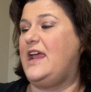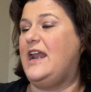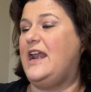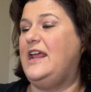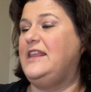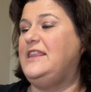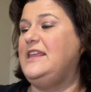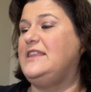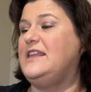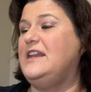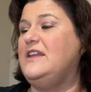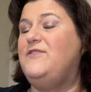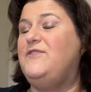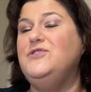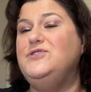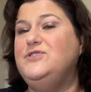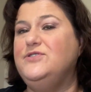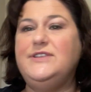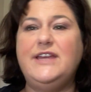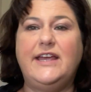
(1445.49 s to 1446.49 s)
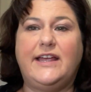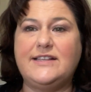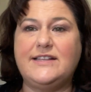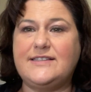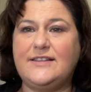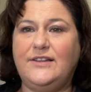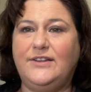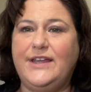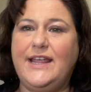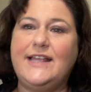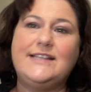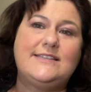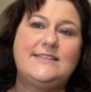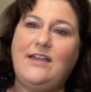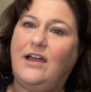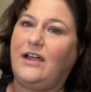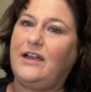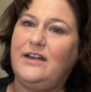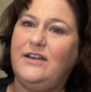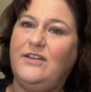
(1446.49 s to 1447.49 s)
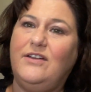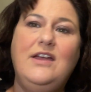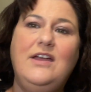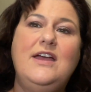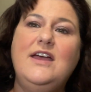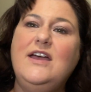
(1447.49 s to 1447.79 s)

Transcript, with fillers: And I think that if you do take it slowly, it's not going to